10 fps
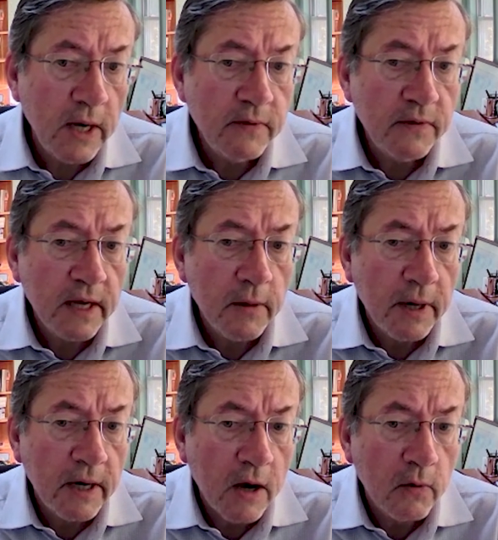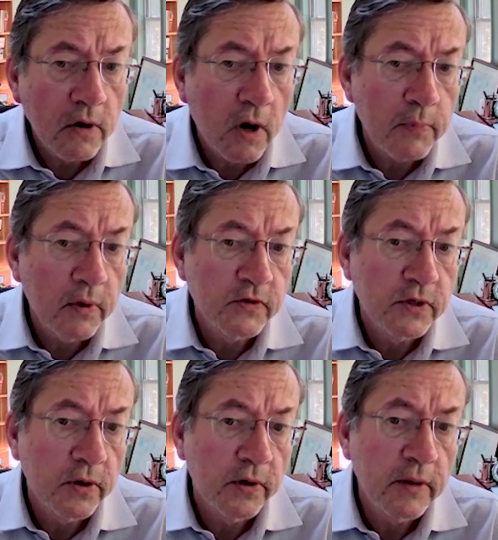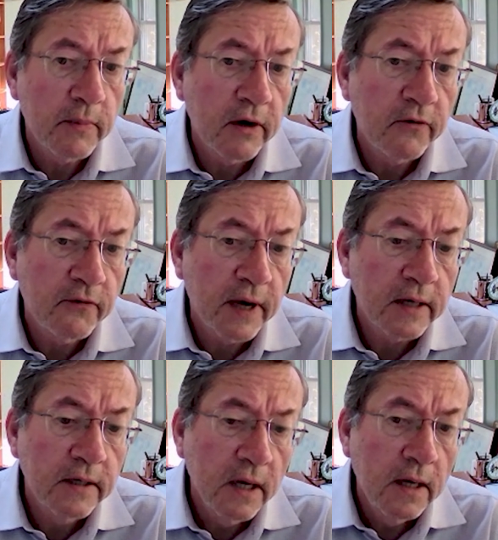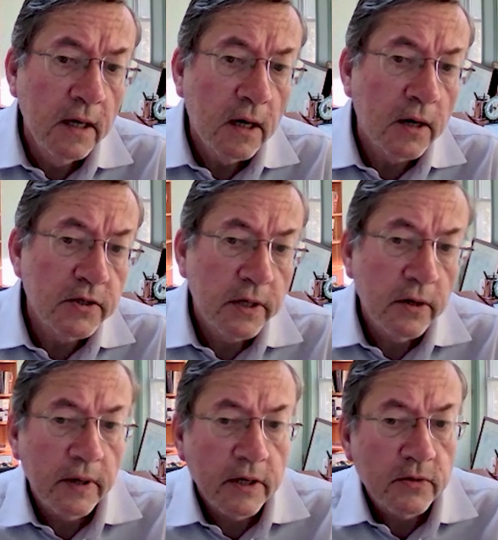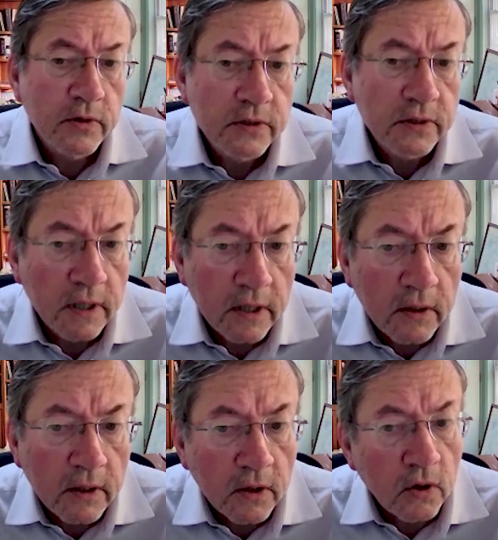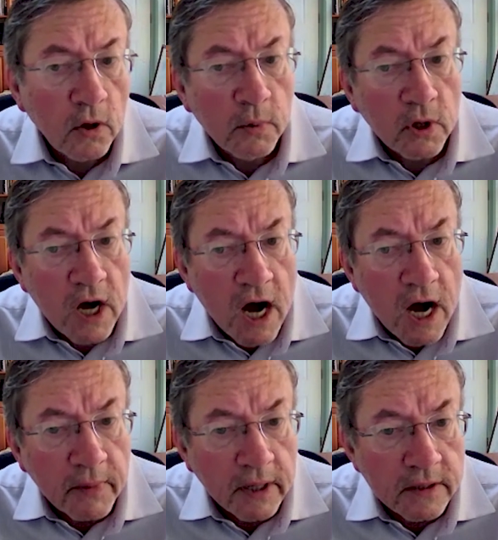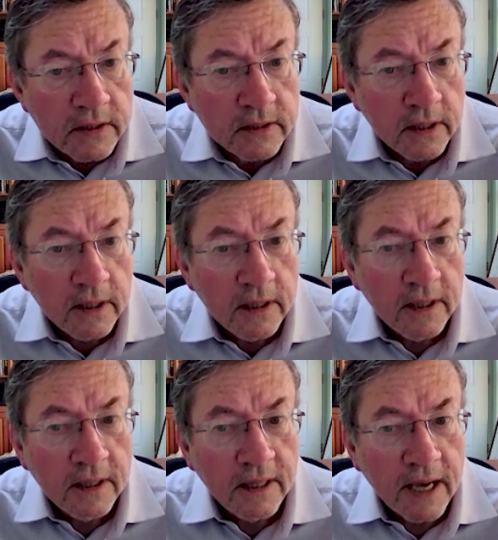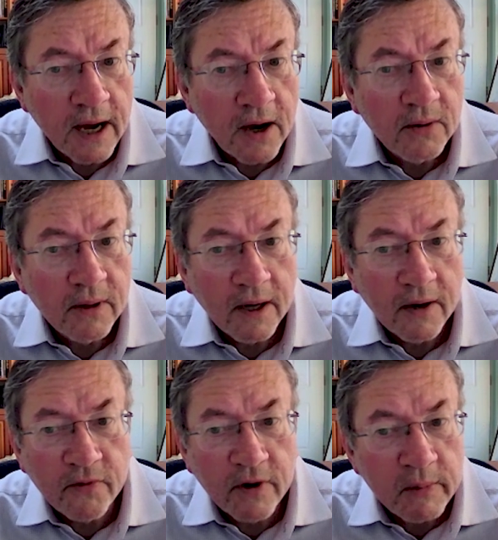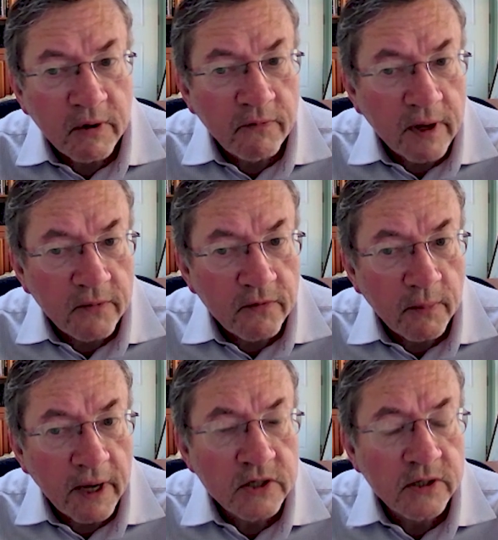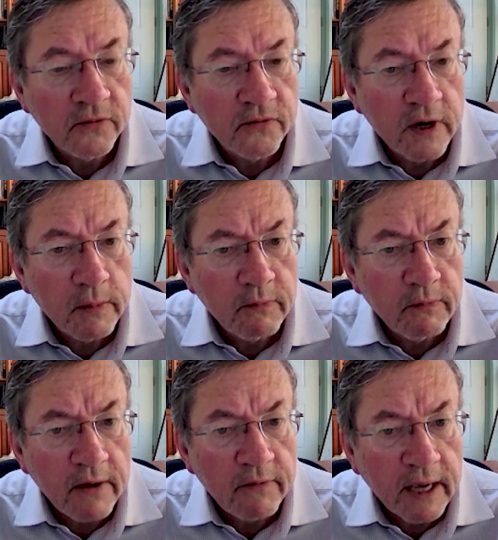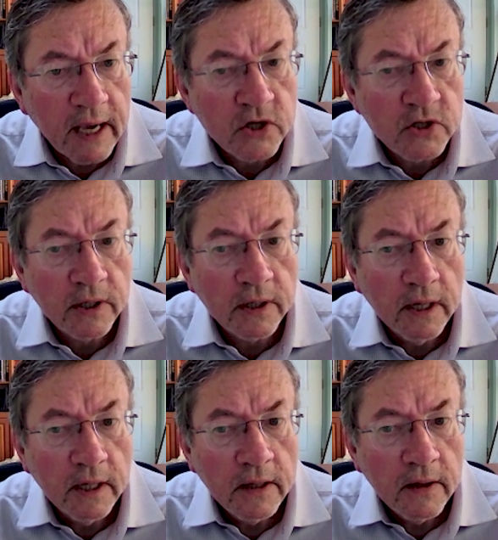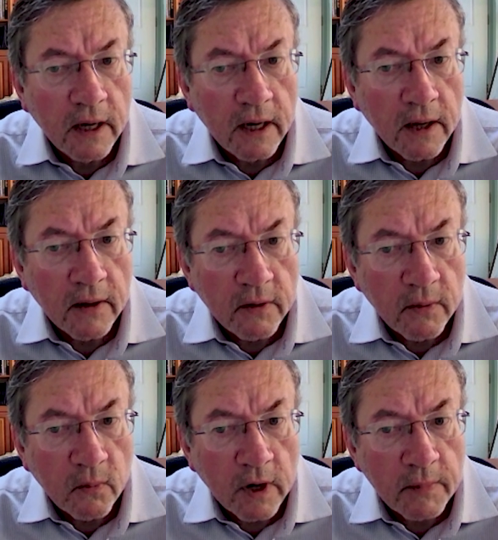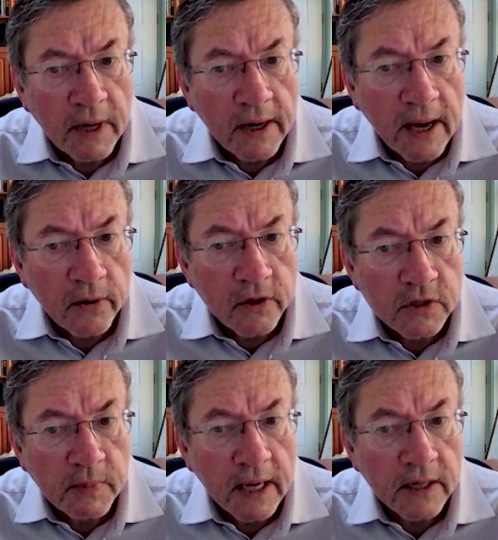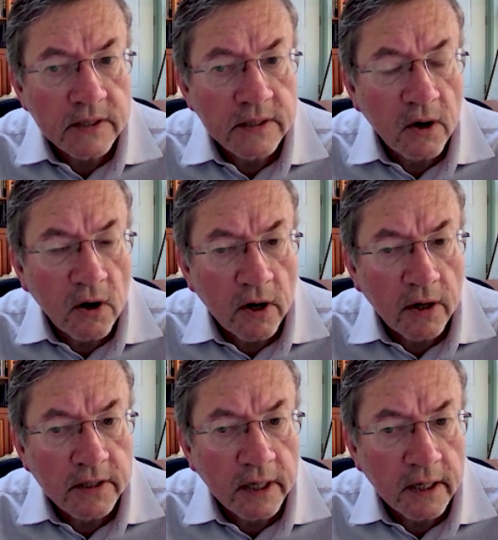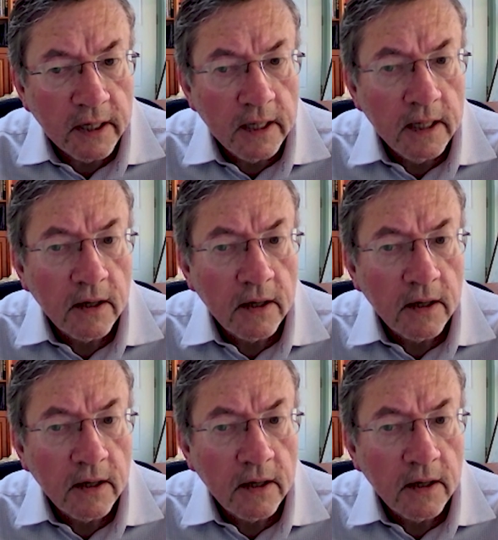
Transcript: We have to think about how cooperative security might affect our security interests in the global commons now. Freedom of information, freedom of navigation. What about outer space, the Arctic?